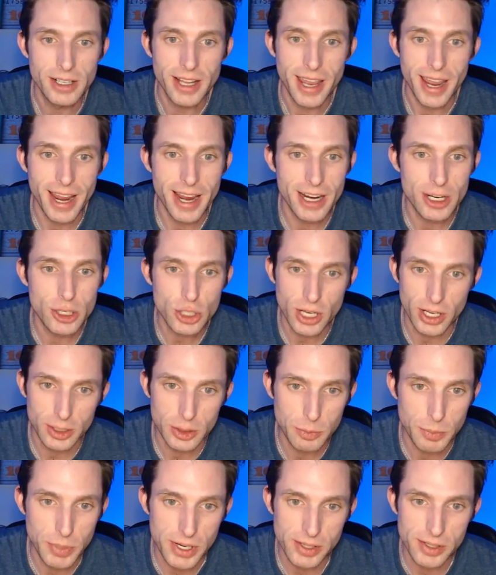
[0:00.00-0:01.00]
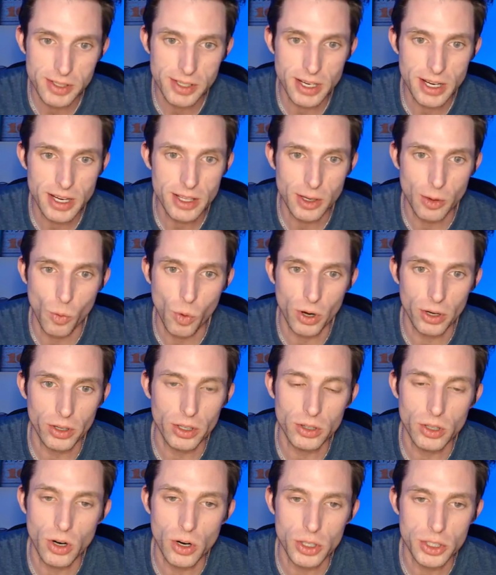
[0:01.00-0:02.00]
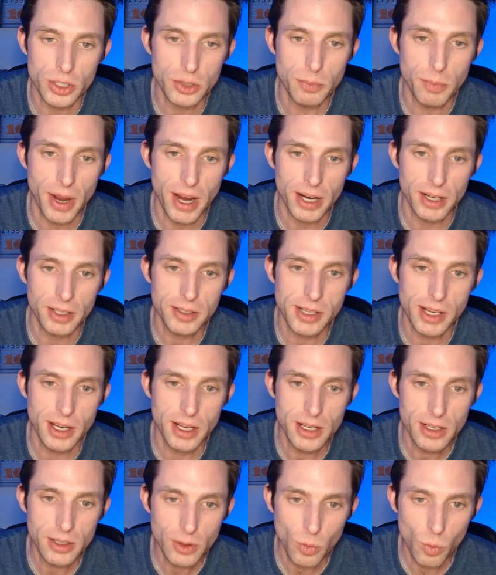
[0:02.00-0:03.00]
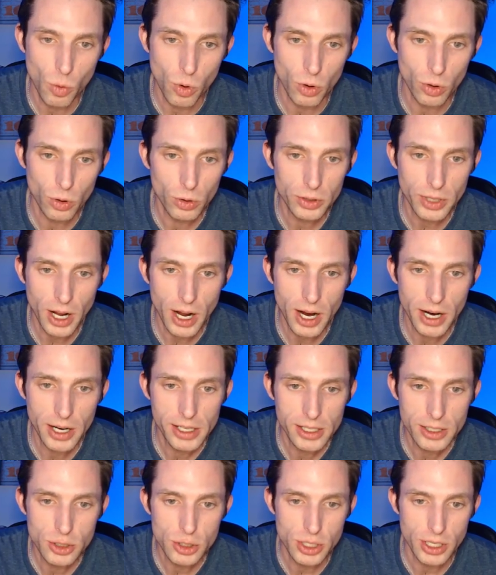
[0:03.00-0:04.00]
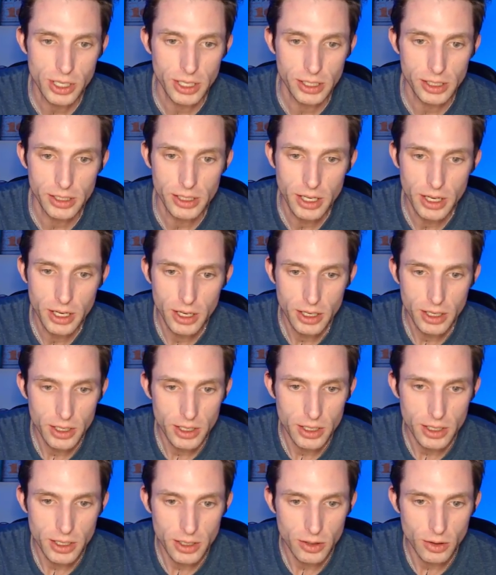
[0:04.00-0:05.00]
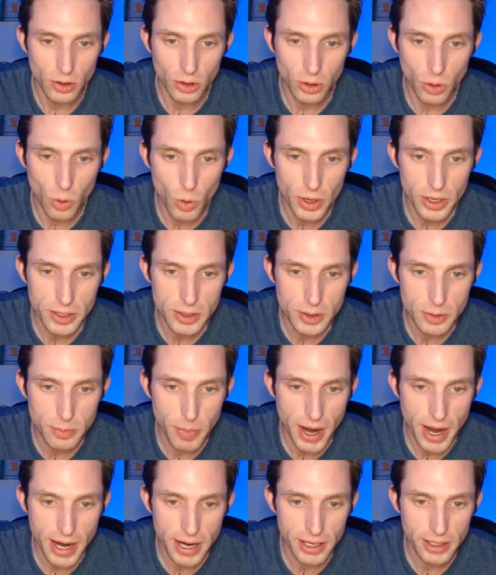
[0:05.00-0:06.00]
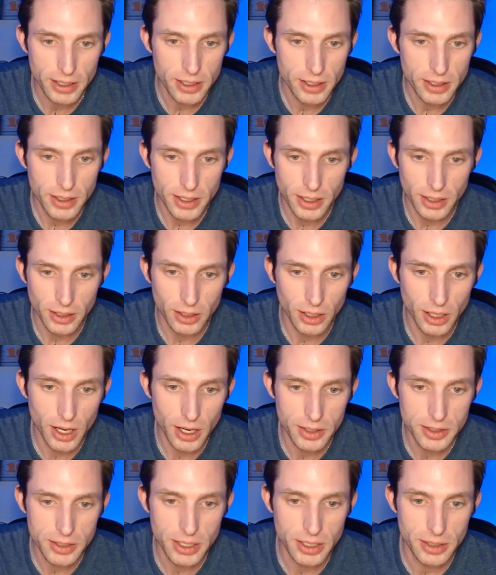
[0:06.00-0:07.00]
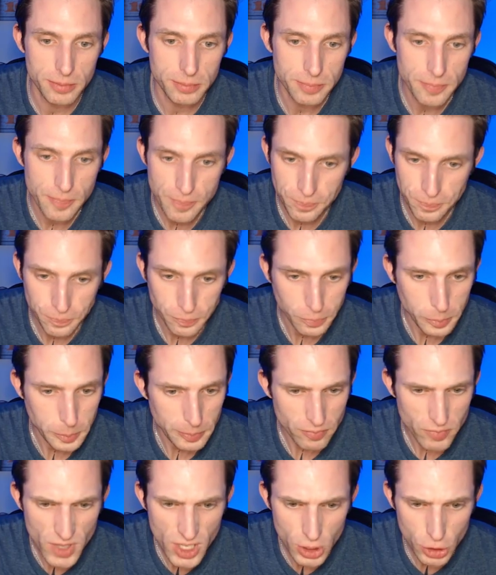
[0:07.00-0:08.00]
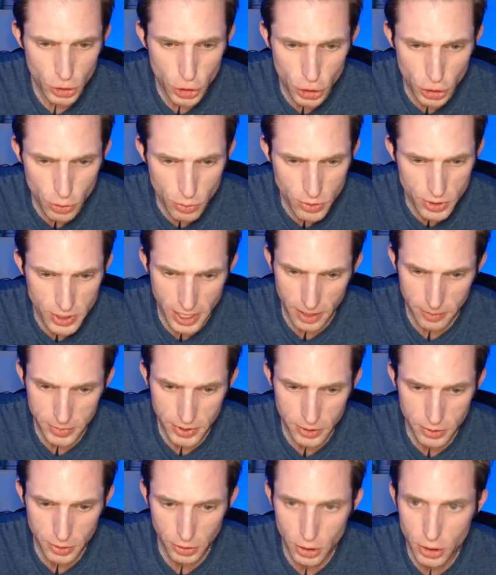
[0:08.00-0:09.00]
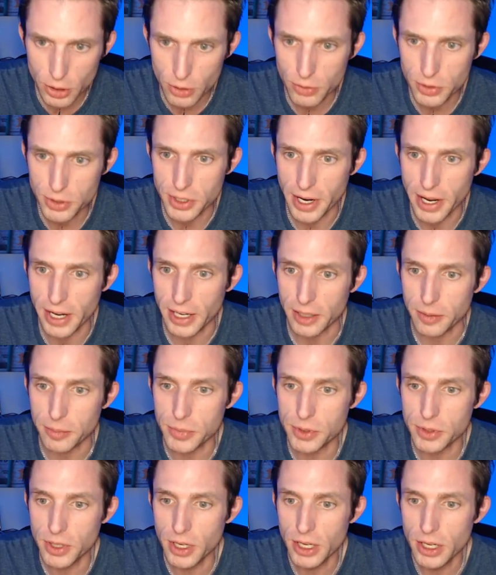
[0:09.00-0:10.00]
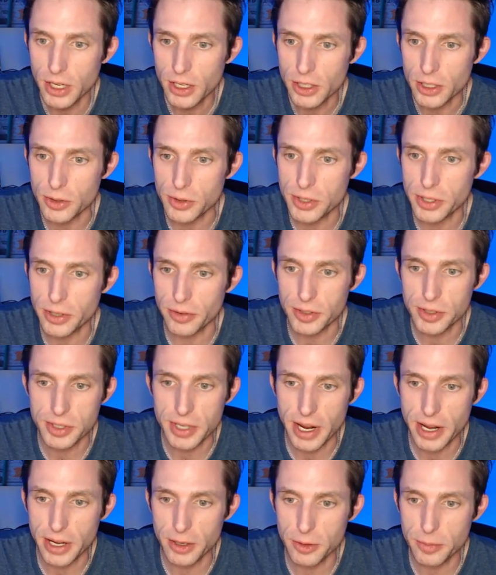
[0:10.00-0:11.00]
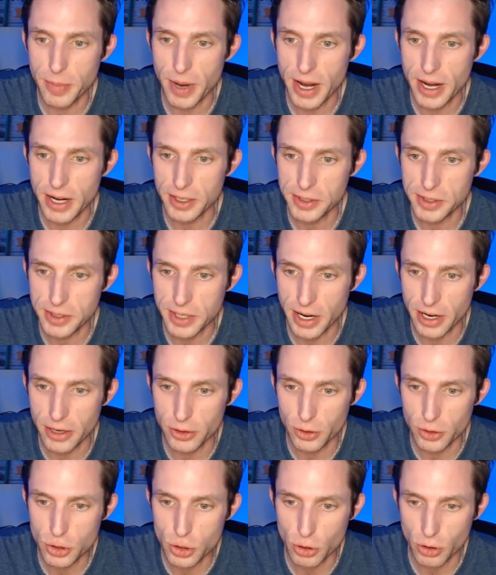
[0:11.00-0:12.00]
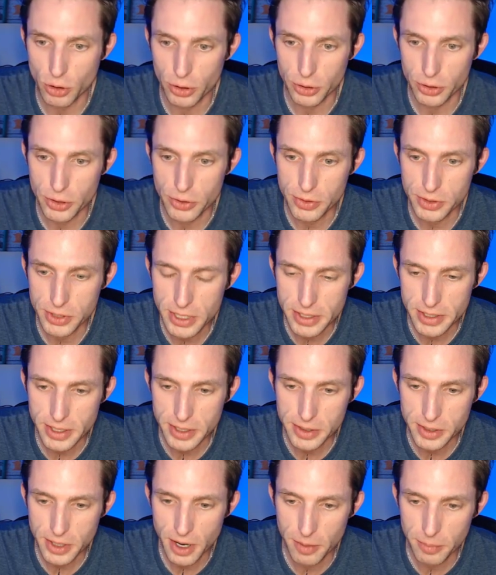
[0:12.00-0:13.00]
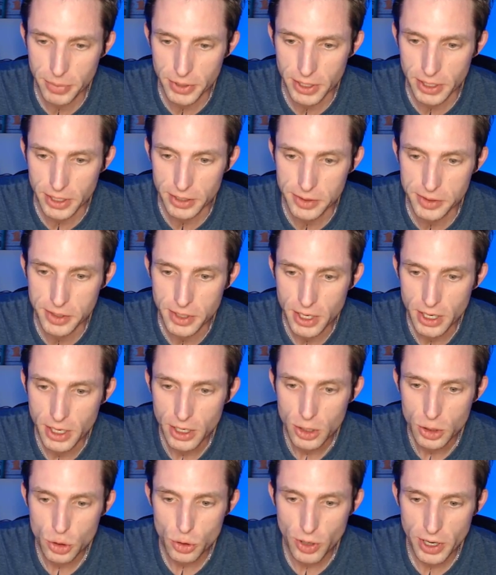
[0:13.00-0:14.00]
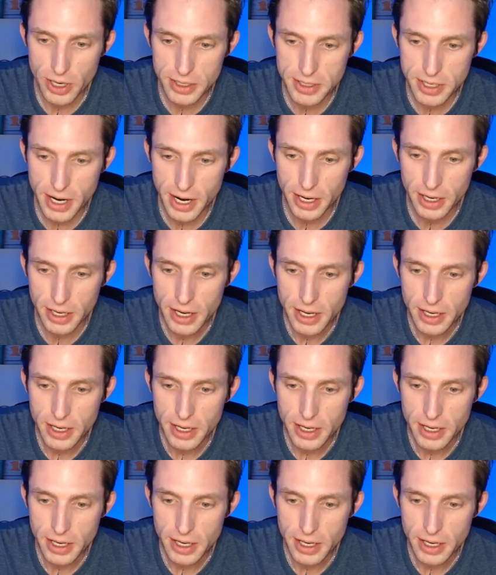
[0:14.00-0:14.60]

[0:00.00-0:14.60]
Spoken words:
HSBC, they're one of the largest banks in the world, ING, Lloyds Bank in London. Huge names. These are huge names. You see Standard Bank, Standard Charter. You see these companies, Trade Tech.